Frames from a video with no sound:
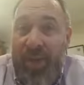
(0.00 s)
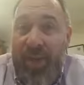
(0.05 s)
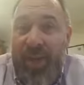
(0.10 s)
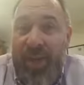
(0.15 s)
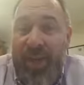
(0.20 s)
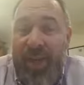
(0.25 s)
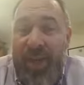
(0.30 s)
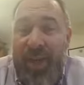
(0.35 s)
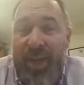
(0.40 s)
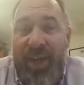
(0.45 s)

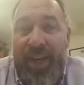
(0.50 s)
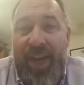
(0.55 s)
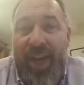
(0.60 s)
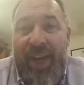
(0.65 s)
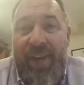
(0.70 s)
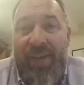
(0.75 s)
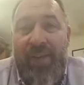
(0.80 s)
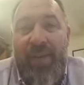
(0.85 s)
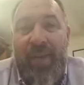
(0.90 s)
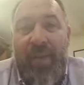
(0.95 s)
in
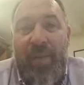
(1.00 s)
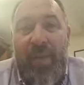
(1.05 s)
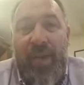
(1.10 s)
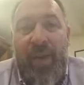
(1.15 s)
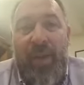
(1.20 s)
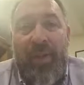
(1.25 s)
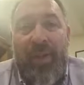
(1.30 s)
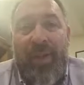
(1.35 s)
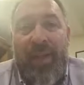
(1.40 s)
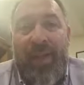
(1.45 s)
case someone
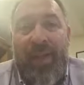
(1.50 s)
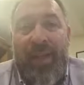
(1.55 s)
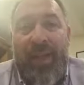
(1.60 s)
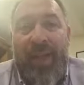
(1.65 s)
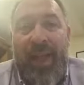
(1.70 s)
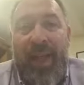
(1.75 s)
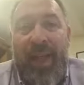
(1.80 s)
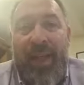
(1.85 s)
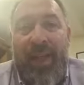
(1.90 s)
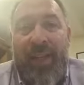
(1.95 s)
else is
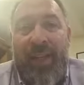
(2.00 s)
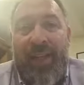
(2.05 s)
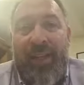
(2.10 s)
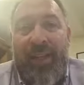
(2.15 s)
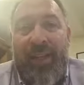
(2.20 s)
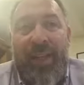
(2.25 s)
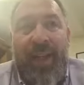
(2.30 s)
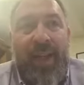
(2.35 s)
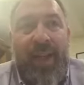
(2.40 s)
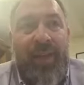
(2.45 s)

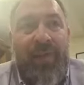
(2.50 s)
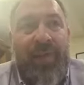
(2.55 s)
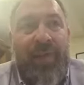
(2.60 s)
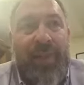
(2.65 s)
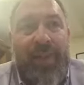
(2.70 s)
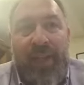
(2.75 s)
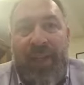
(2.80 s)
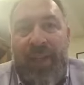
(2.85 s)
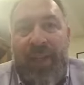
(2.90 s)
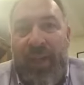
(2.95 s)

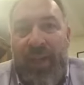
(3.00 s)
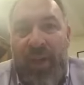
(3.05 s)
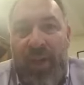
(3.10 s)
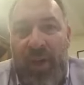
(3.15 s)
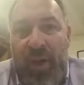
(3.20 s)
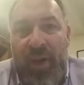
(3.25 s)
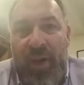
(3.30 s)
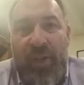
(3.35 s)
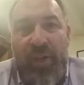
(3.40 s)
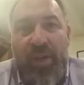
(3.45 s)
physically
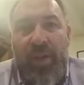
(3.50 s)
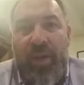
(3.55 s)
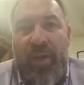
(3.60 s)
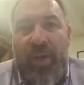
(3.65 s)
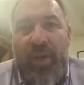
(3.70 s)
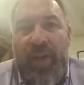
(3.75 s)
hurt, or